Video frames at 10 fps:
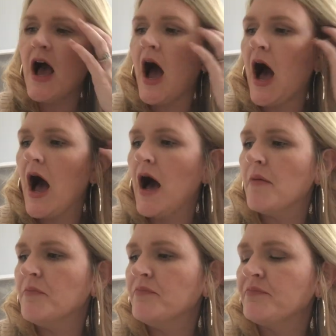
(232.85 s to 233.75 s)

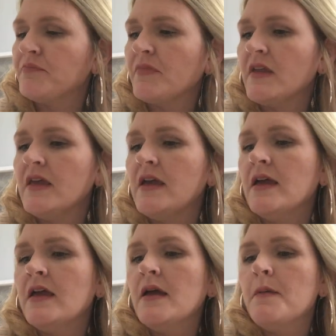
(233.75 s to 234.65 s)
Um,
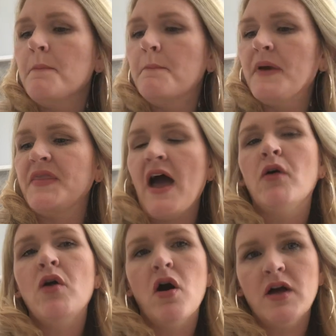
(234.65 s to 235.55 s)
but the
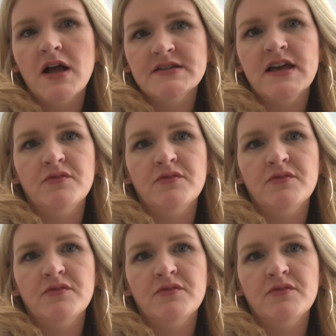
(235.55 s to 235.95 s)
alcohol content